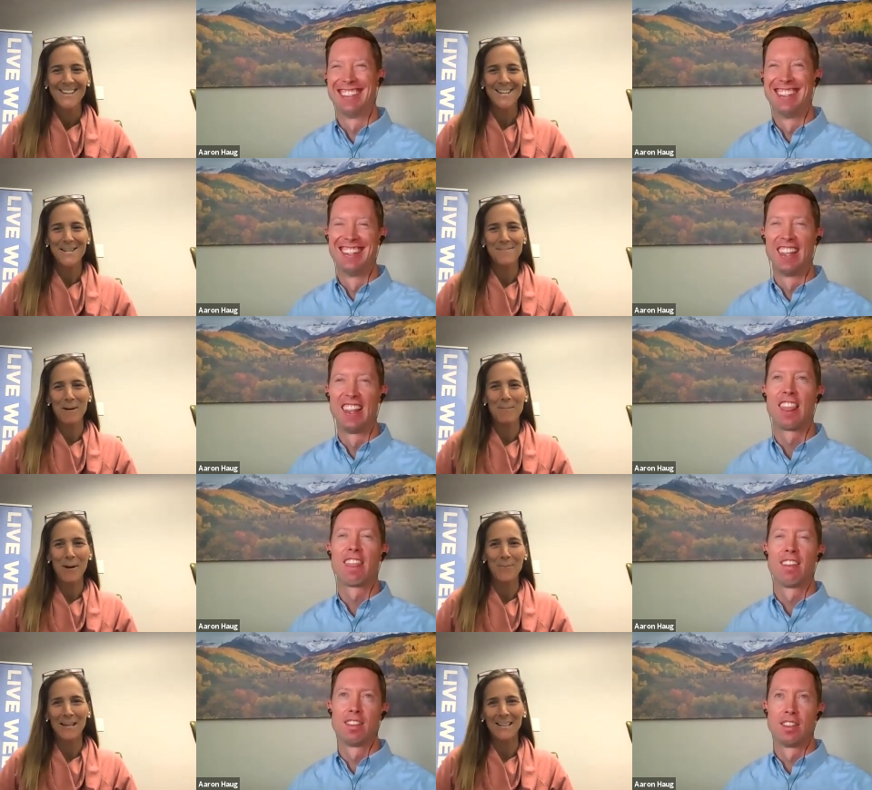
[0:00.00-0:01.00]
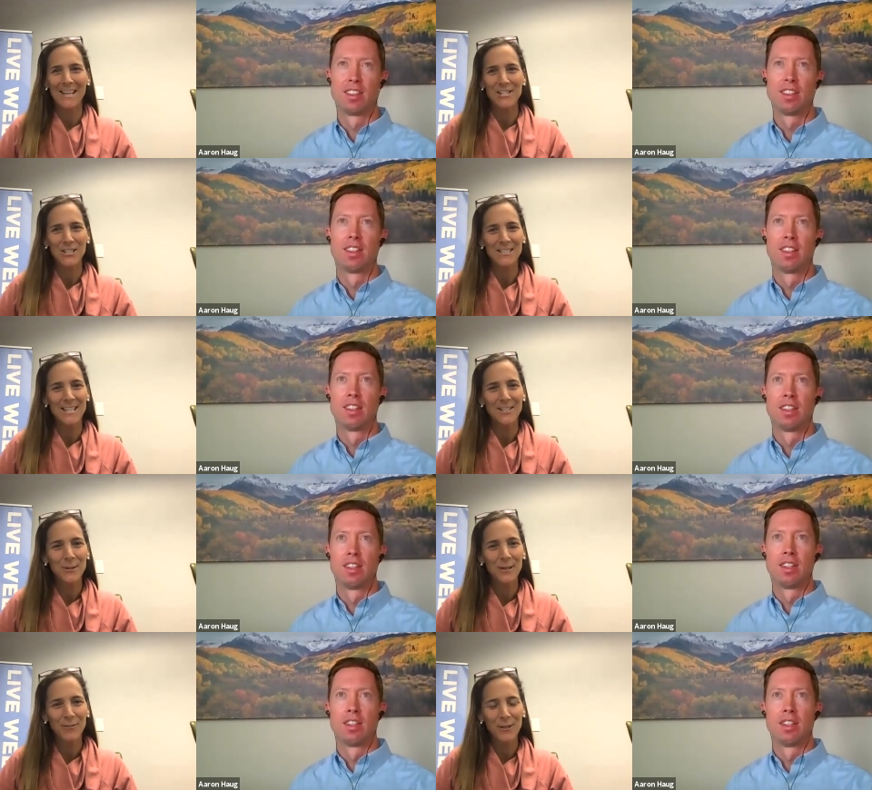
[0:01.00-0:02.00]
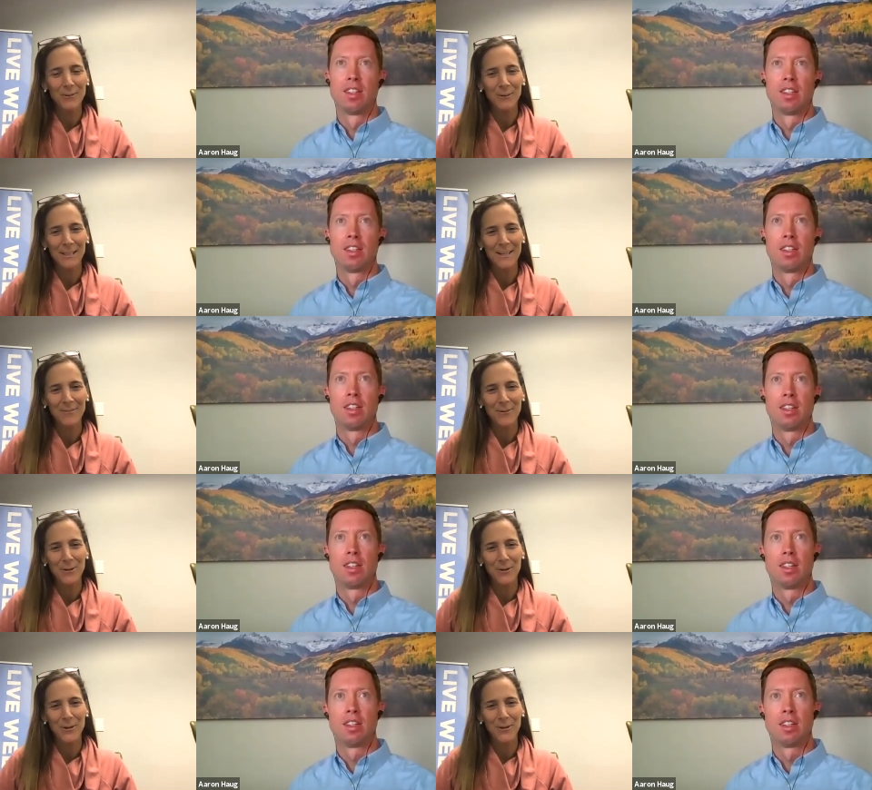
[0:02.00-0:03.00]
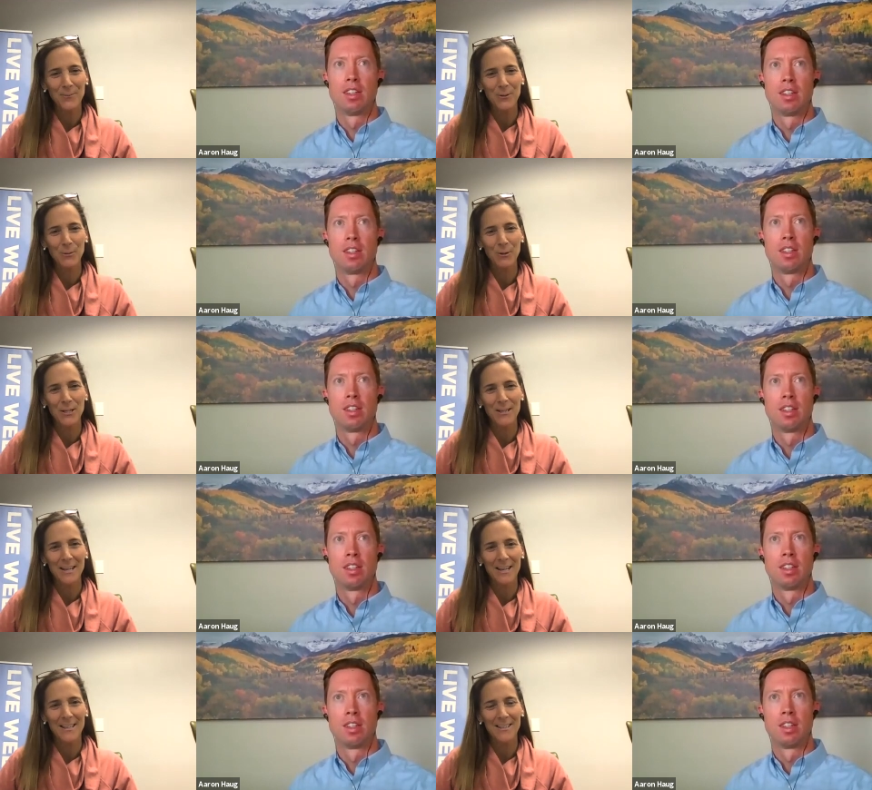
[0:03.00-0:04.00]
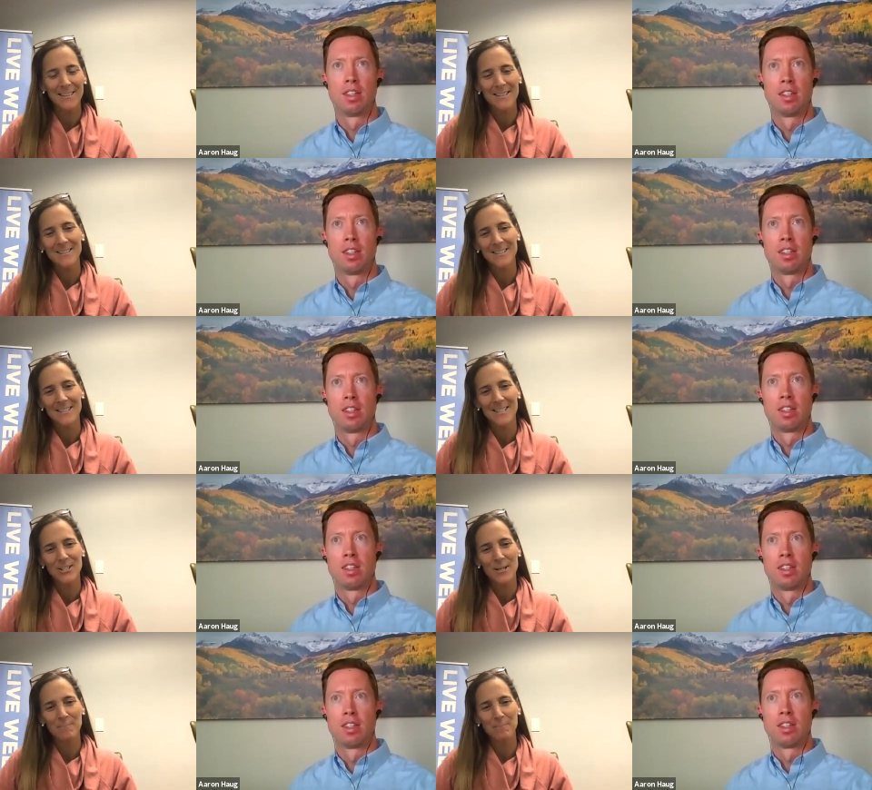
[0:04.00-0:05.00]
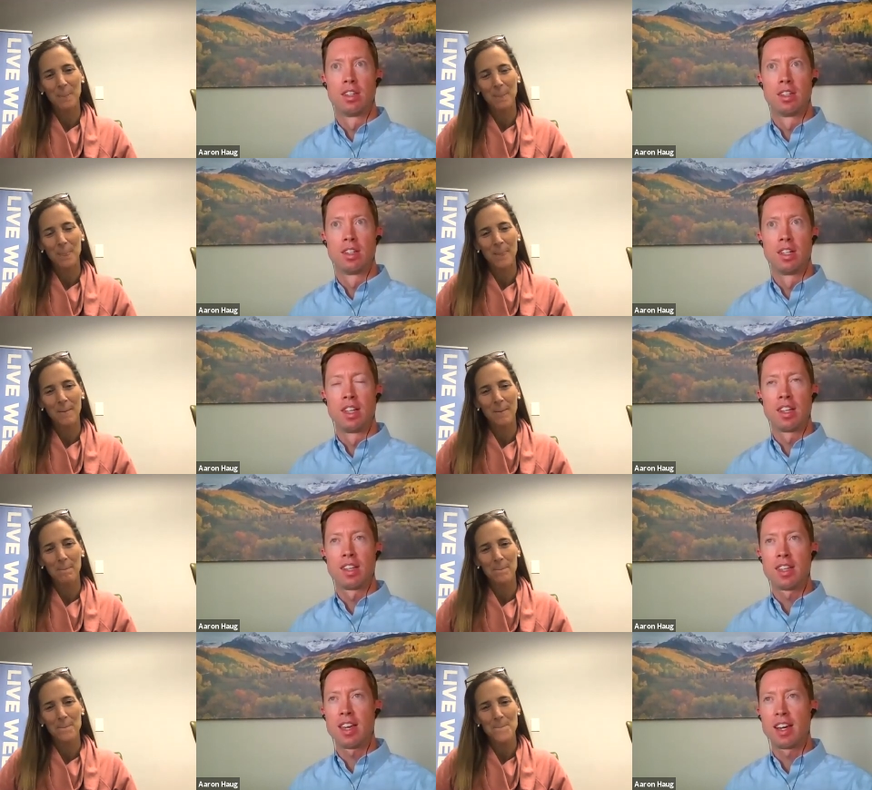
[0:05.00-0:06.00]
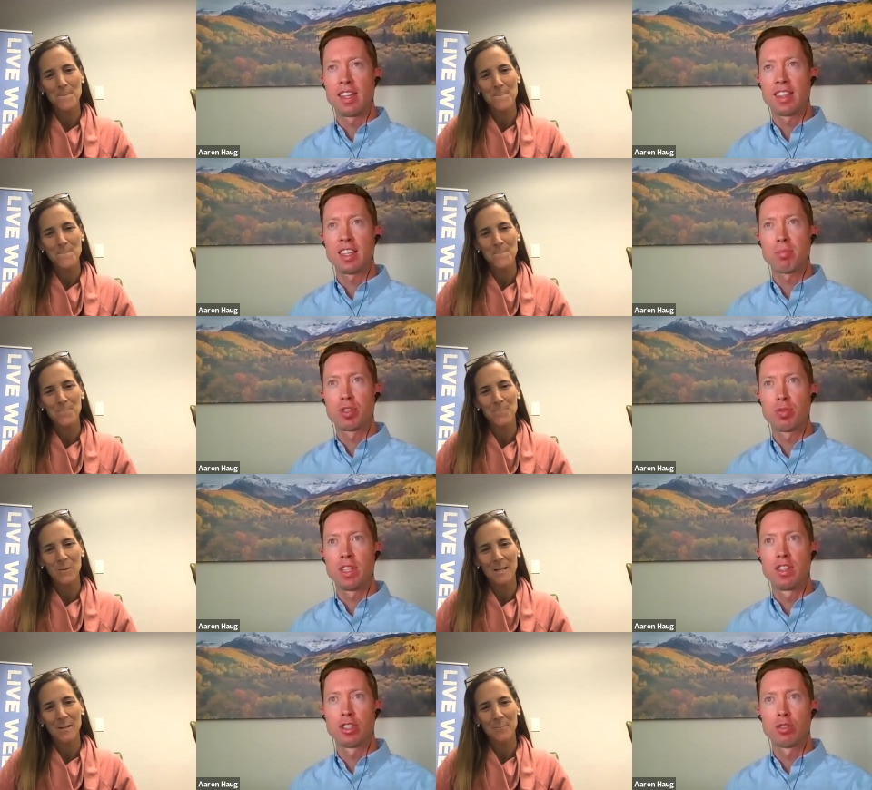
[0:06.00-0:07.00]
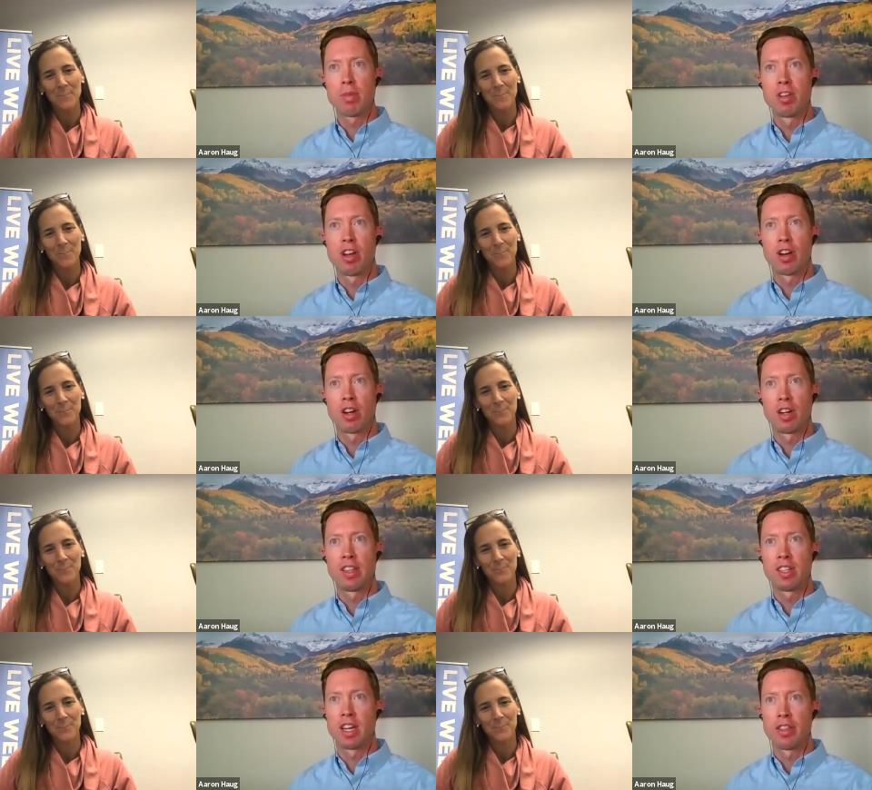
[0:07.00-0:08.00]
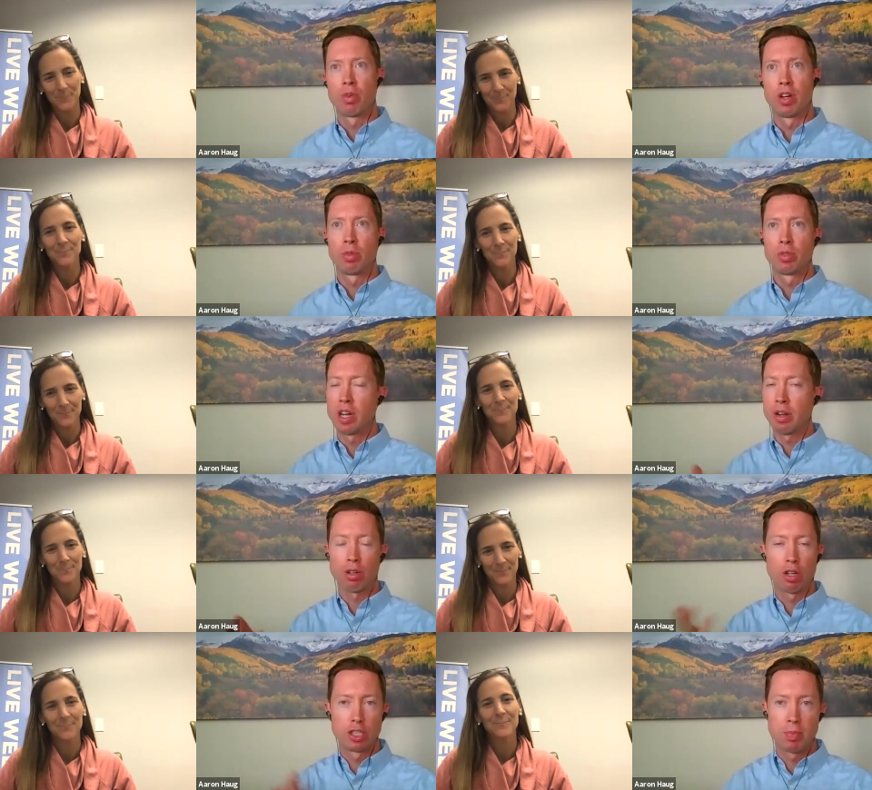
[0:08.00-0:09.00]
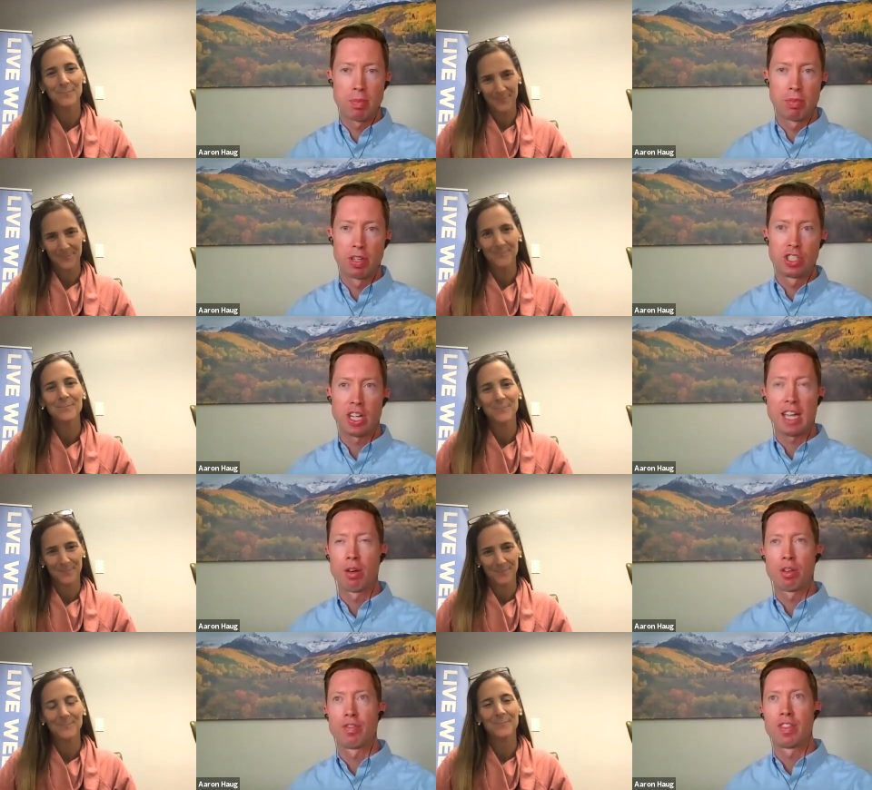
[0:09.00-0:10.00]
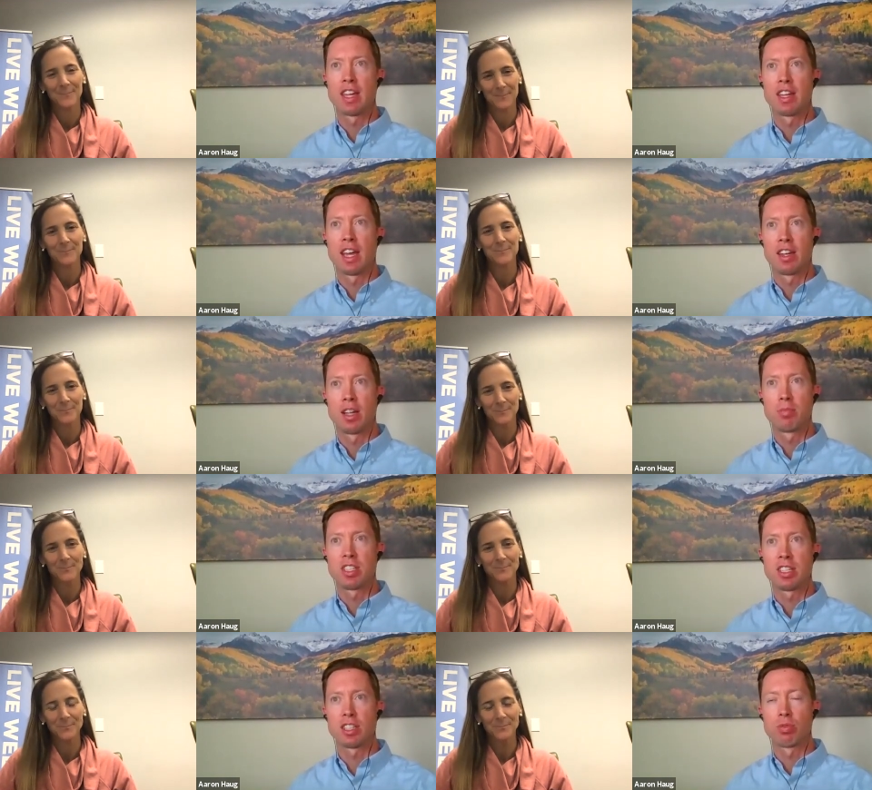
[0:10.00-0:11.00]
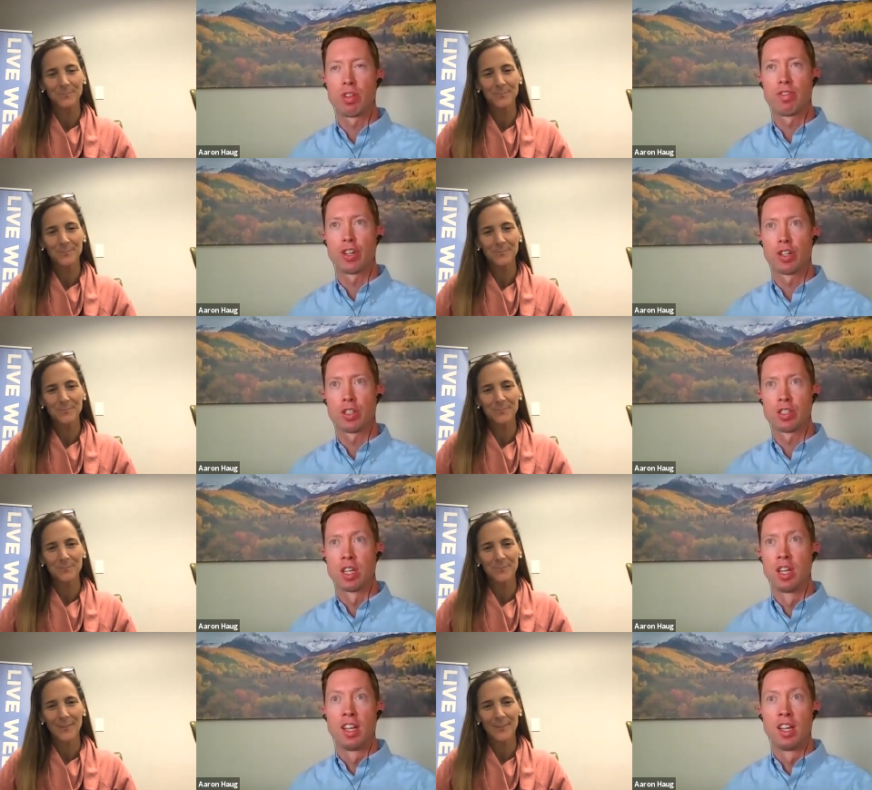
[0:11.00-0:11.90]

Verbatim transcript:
Speaker 1: um, about medications that you get frequently from your community that I didn't touch on?
Speaker 2: Yeah, I think between this webinar and the other one, which I'd encourage people to check out if they ended up seeing this one first,